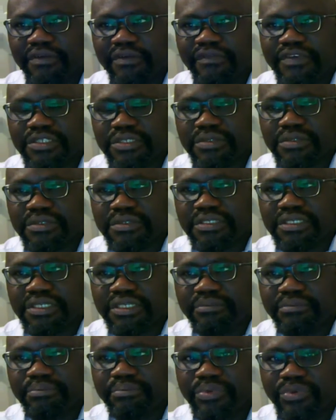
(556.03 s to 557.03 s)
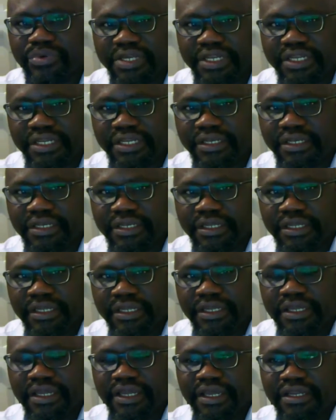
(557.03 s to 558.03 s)
blood vessels in the brain
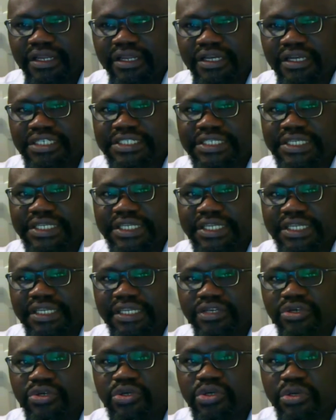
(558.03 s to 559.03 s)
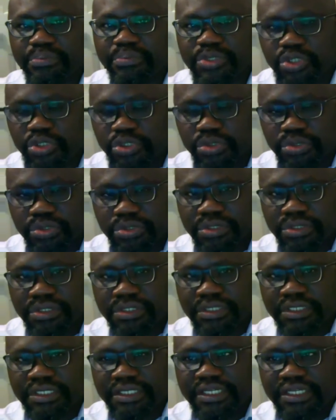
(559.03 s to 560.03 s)
can actually rupture
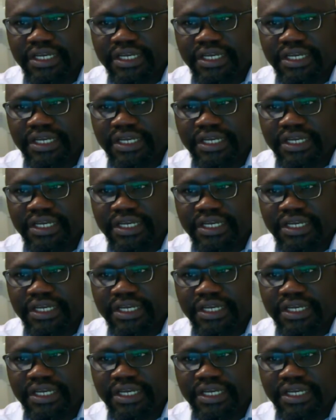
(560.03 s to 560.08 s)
